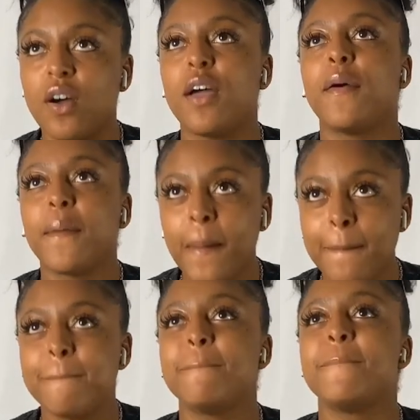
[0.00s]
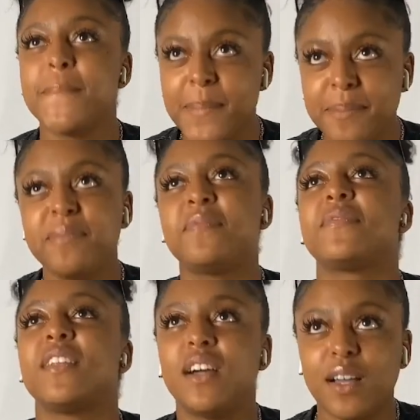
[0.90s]
If I was this, I do that.
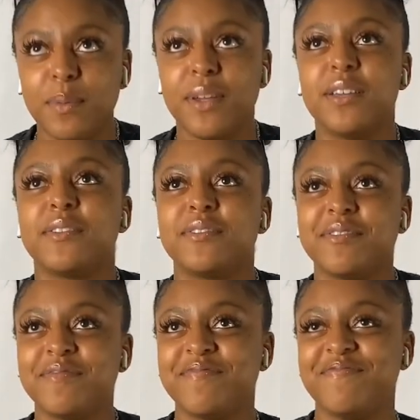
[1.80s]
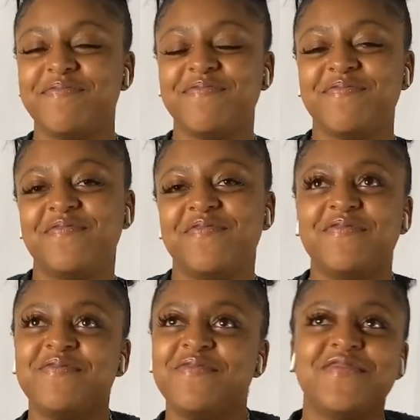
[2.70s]
I'm gonna start it off, you know what I'm saying?
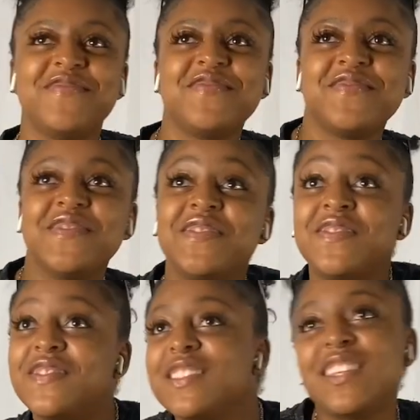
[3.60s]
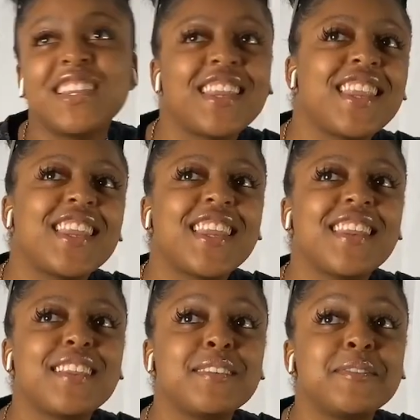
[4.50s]
So, first thing
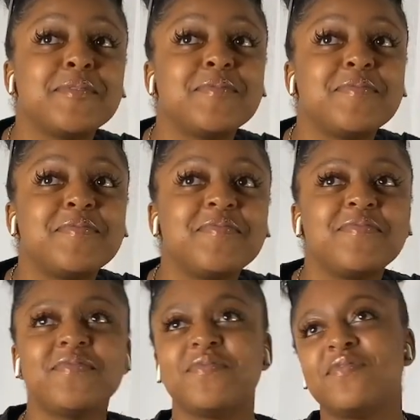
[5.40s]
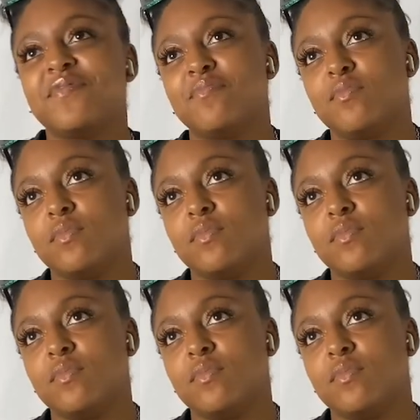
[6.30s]
I'm about when I get rich is